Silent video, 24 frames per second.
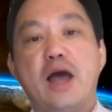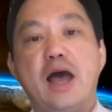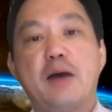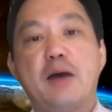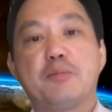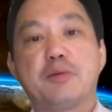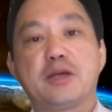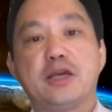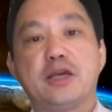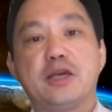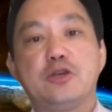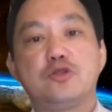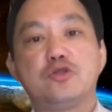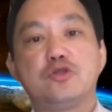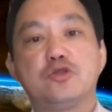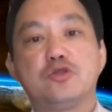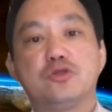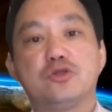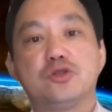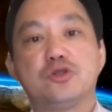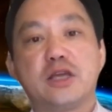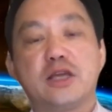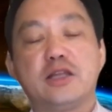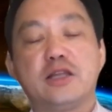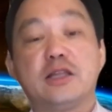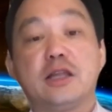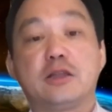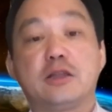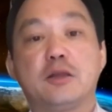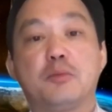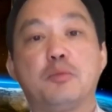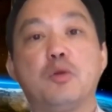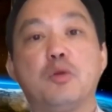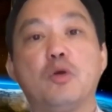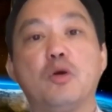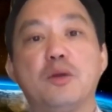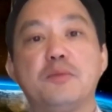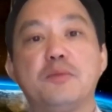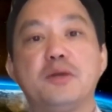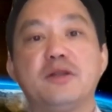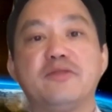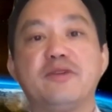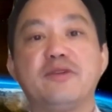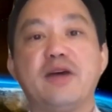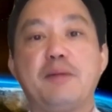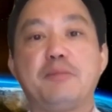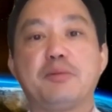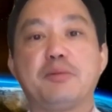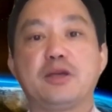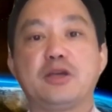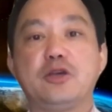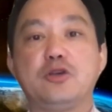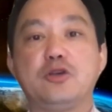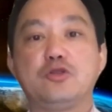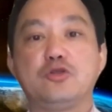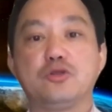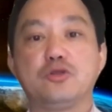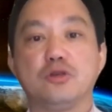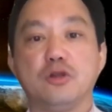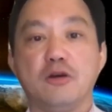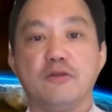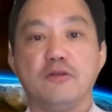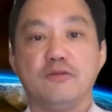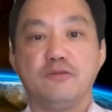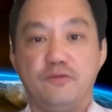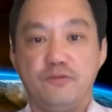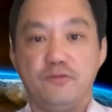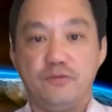applications and the deployment of application of